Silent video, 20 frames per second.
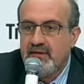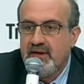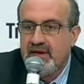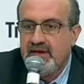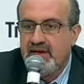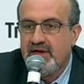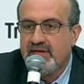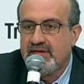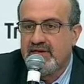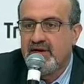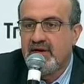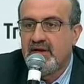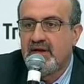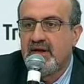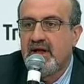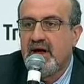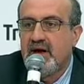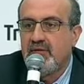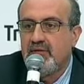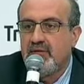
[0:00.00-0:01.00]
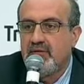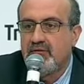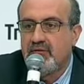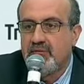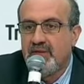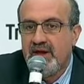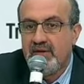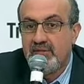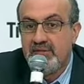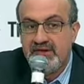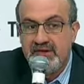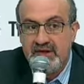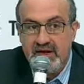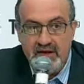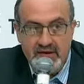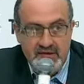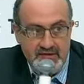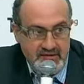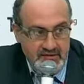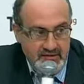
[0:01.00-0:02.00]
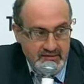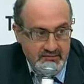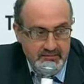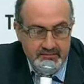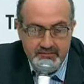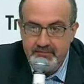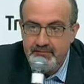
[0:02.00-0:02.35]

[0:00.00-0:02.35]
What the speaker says: that doesn't allow you to make mistakes.